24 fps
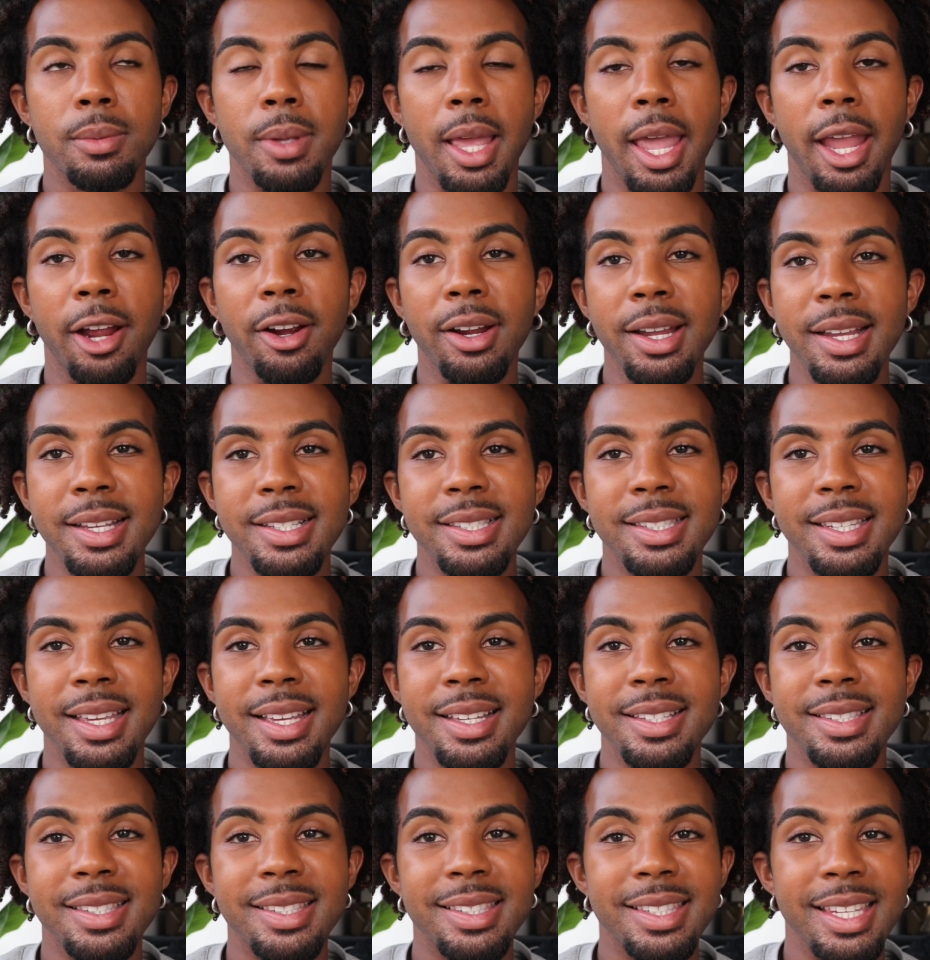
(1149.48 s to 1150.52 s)
Aries
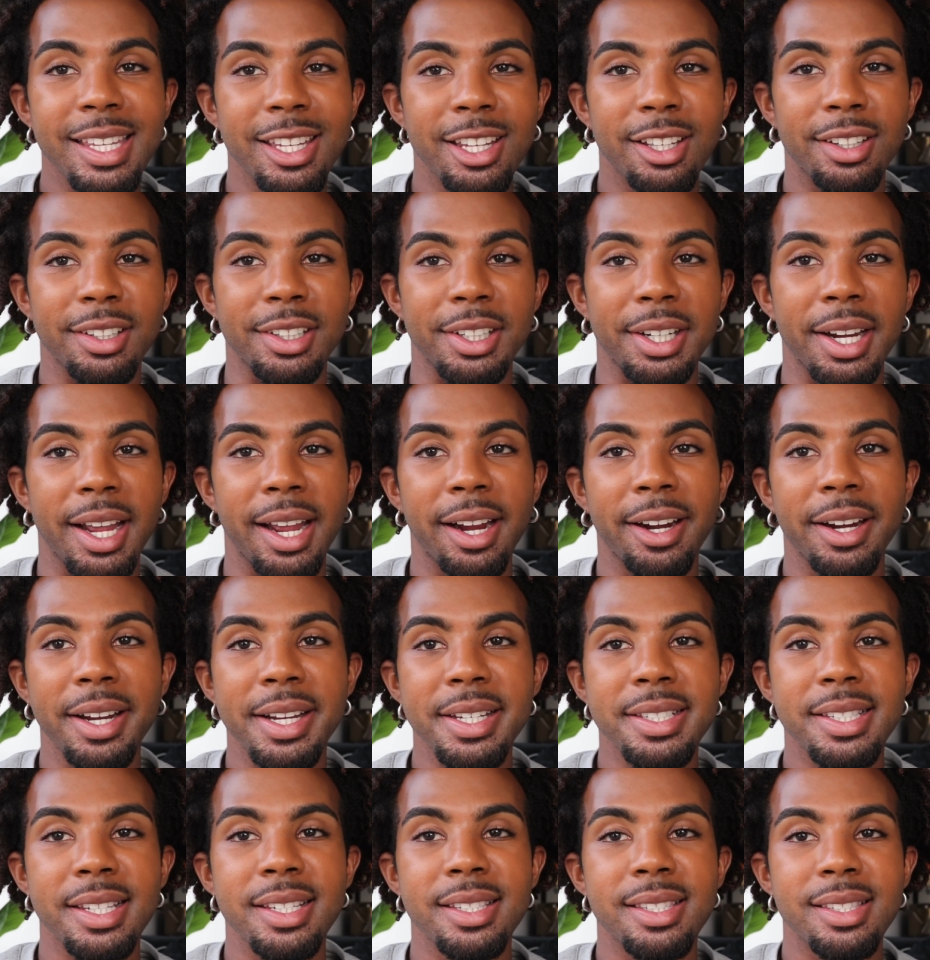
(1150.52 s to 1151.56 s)
is singular.
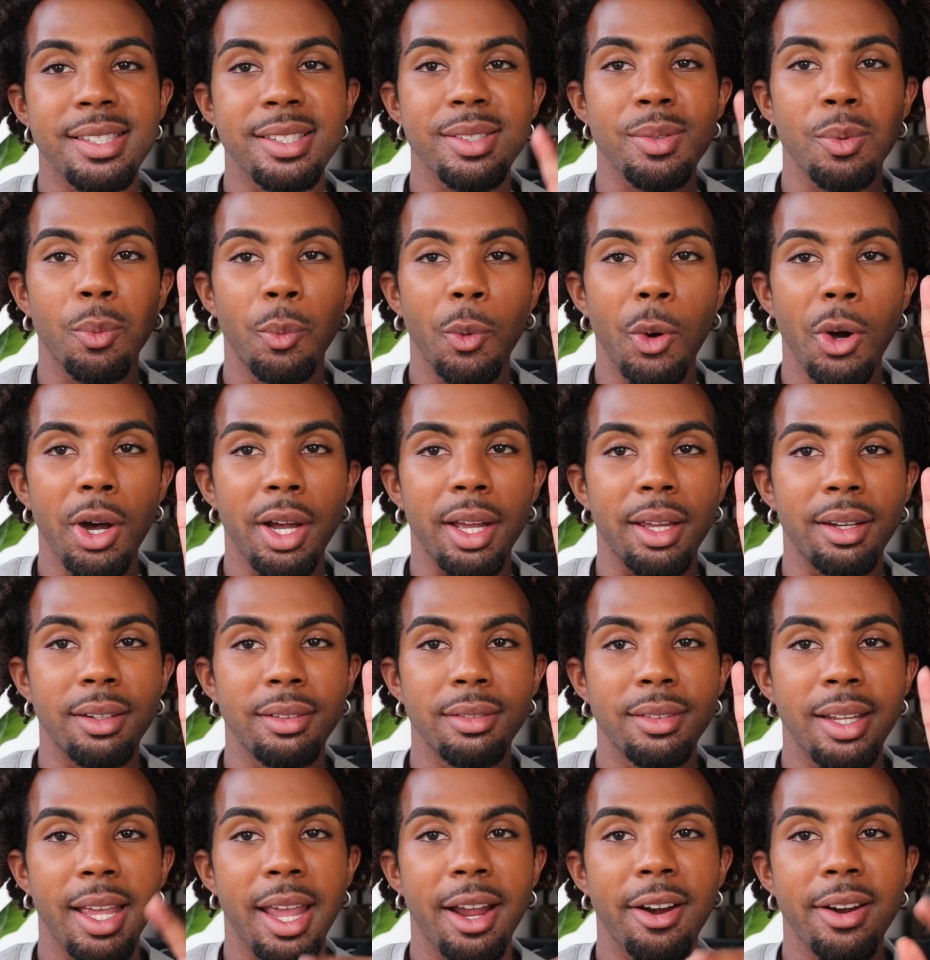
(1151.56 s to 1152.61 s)
Aries is one.
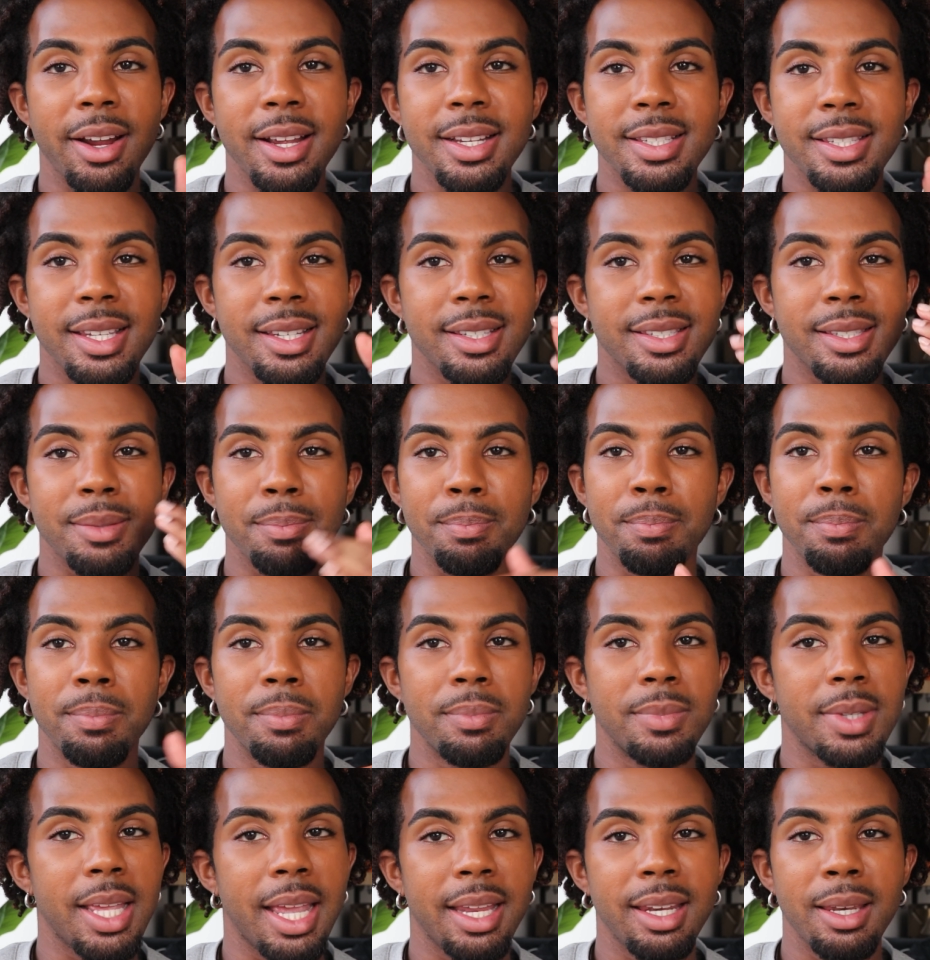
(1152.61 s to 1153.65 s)
Aries is
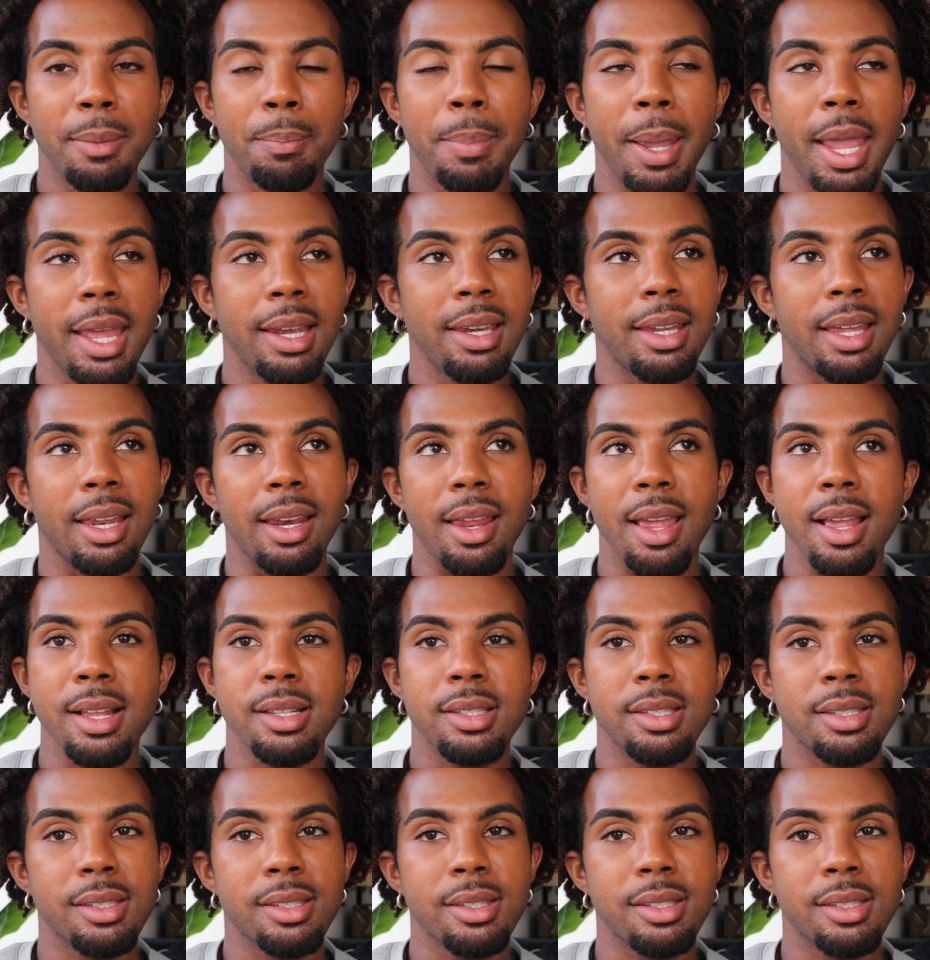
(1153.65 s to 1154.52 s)
independent.